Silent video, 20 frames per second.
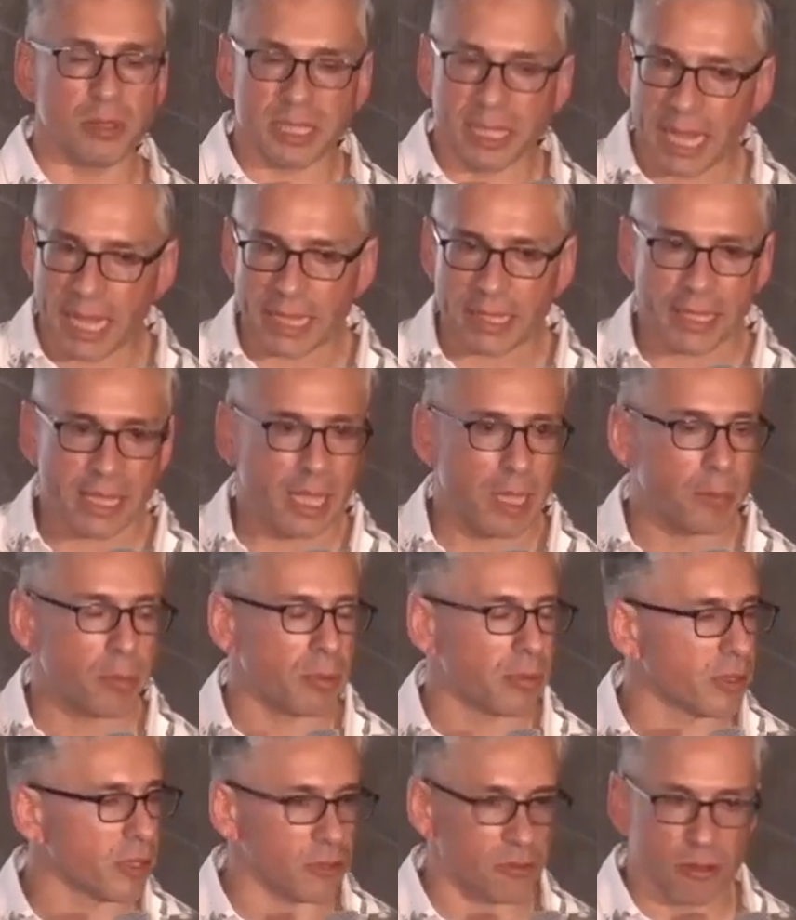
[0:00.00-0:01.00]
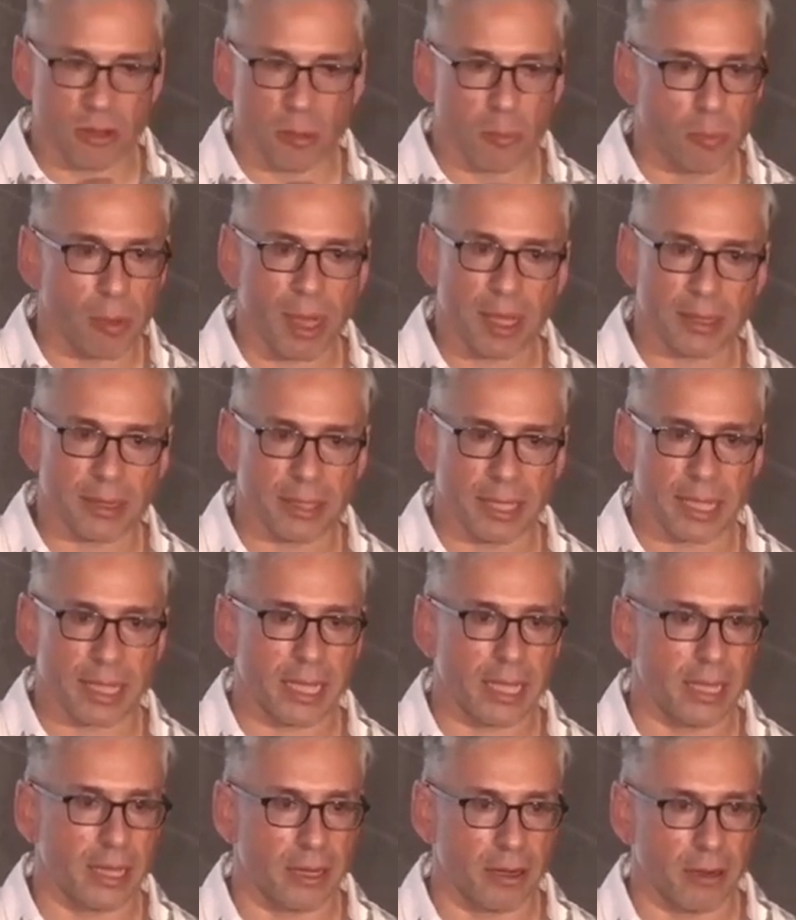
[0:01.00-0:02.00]
gatekeeper, there's no bottleneck
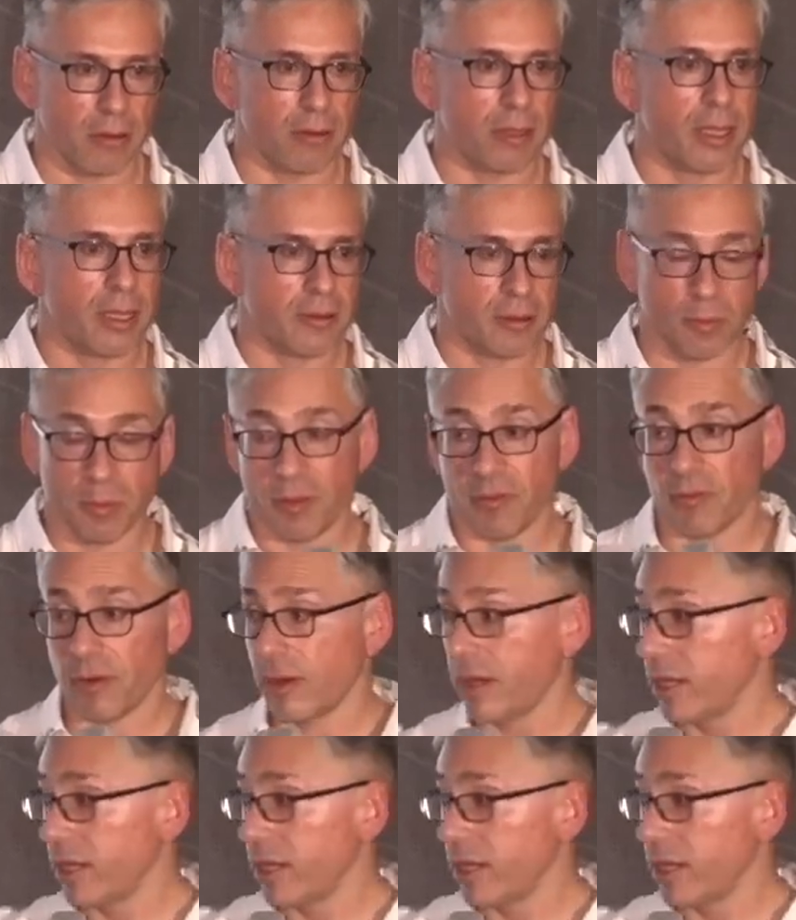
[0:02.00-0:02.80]
here. To be very